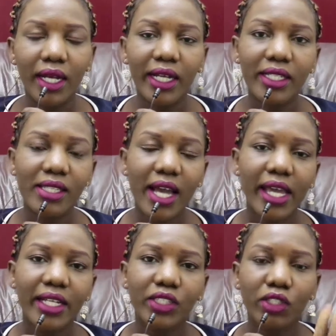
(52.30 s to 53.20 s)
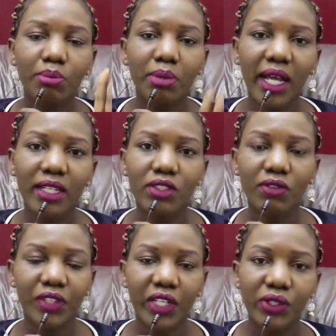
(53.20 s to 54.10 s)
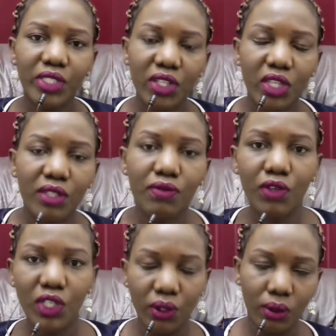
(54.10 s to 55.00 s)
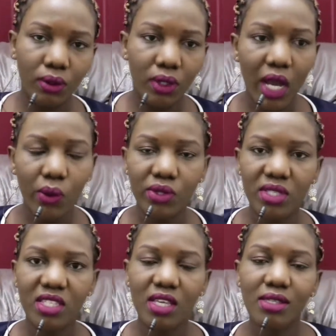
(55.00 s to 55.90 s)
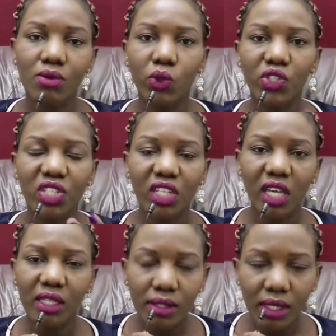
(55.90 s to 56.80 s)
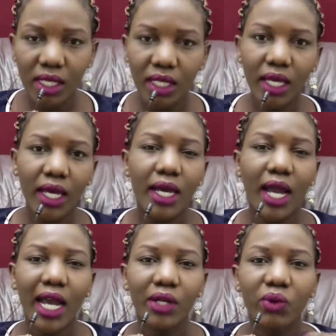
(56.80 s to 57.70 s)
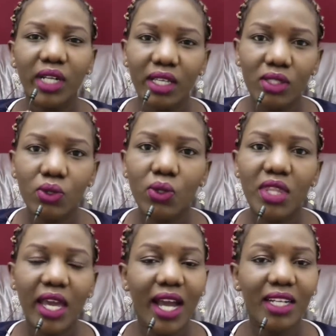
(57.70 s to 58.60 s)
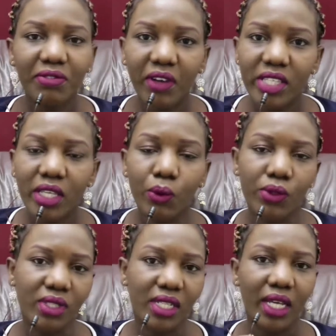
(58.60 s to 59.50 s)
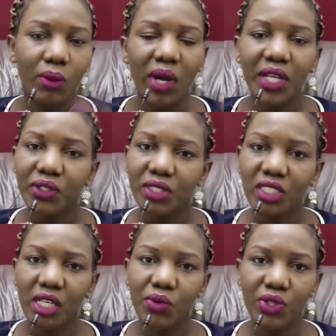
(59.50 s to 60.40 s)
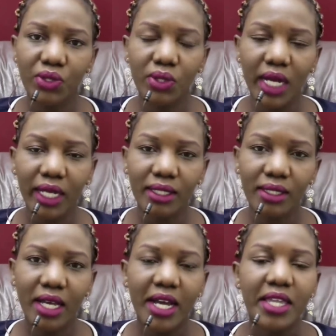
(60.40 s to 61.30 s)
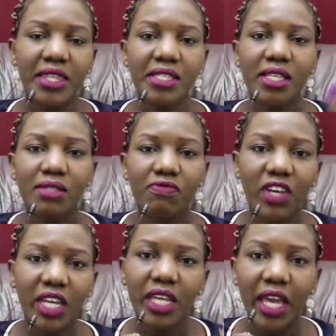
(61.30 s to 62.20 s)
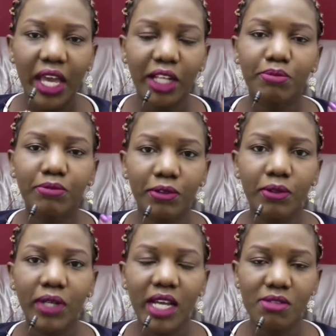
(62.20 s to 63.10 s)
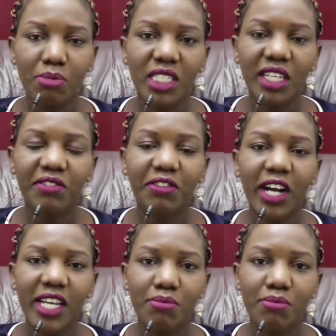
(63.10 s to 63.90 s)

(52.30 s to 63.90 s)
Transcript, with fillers: guys i had no plans of recording this video i was just watching casey and when i saw the hand first i was like why not share with you guys this is very helpful especially for